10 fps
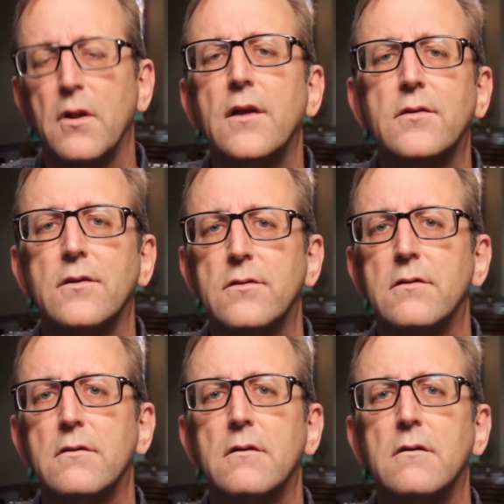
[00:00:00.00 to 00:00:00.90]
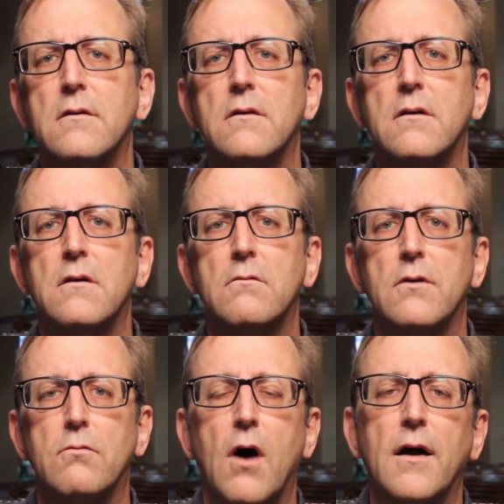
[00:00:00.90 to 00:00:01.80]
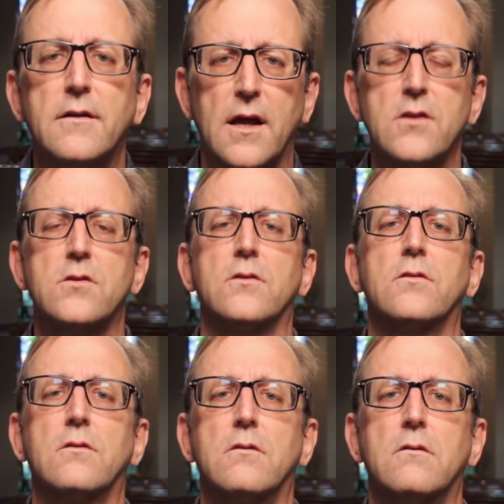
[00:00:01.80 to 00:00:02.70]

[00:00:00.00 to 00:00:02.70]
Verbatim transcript: places with wrong intentions.